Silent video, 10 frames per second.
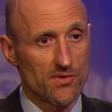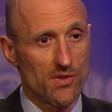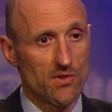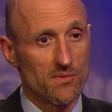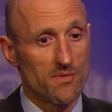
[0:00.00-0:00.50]

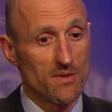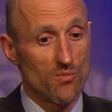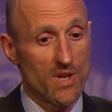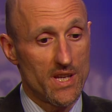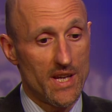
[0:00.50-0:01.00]
So
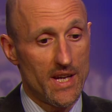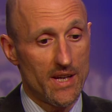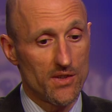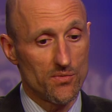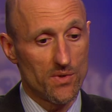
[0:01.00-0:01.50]
one of the
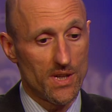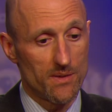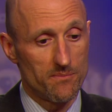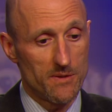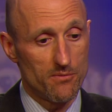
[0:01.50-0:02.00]
areas
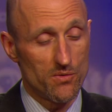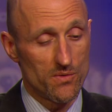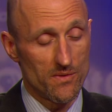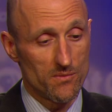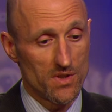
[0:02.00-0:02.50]
where
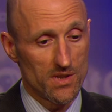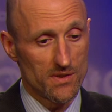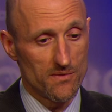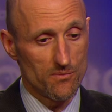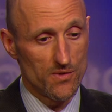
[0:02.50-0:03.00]
people
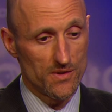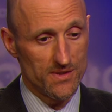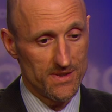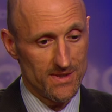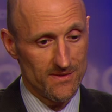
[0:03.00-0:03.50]
uh,
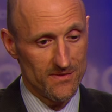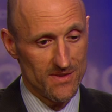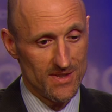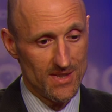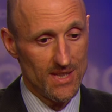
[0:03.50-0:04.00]
will
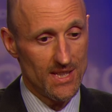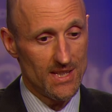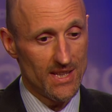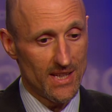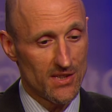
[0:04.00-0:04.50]

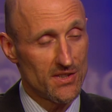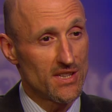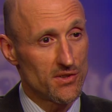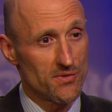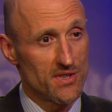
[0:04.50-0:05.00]
see the
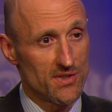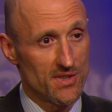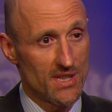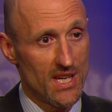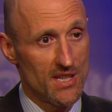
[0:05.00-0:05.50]
increased
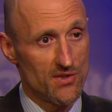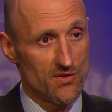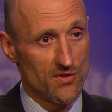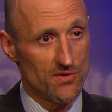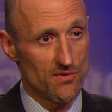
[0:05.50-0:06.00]

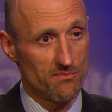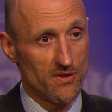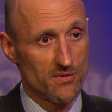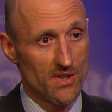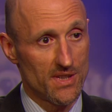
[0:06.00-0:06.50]
indications of use of
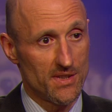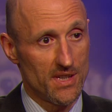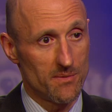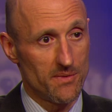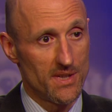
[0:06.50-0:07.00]
proton
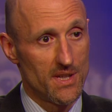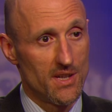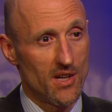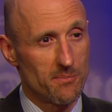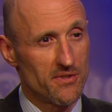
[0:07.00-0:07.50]
therapy
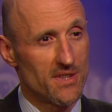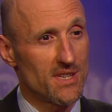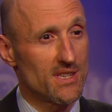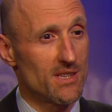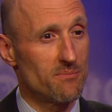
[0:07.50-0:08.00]
are
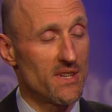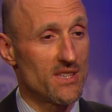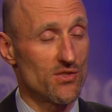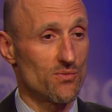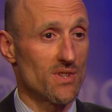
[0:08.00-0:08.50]
particularly in
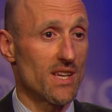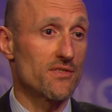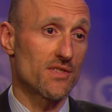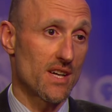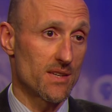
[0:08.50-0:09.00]
patients with
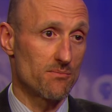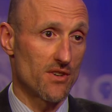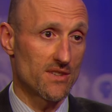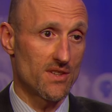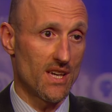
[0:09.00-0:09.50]
left-sided breast